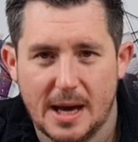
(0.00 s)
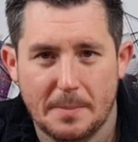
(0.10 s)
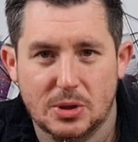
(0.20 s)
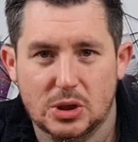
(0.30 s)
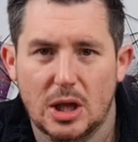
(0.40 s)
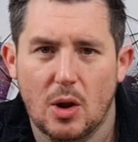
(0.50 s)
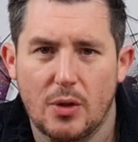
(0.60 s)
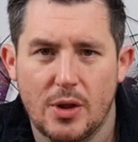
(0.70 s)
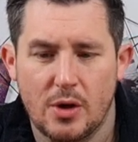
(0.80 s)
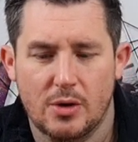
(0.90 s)
I'm still
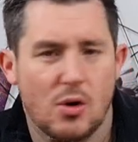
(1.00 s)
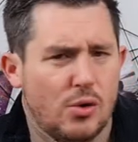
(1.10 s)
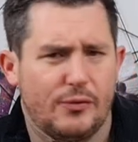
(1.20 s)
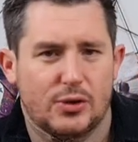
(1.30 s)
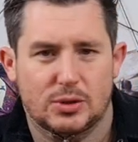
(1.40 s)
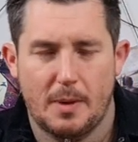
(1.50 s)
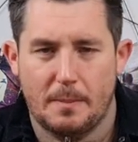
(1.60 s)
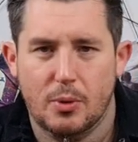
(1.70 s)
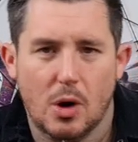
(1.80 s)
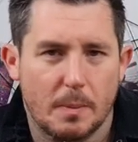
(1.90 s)
on the hunt for something
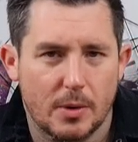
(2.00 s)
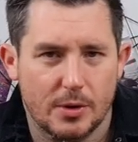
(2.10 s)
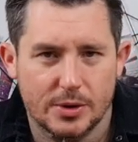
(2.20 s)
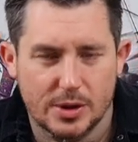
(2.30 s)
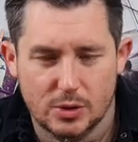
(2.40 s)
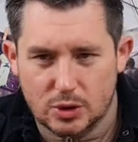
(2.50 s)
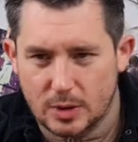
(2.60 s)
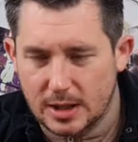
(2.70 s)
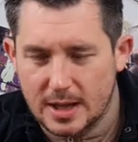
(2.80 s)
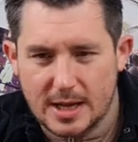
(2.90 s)
proper
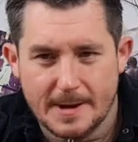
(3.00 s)
unusual.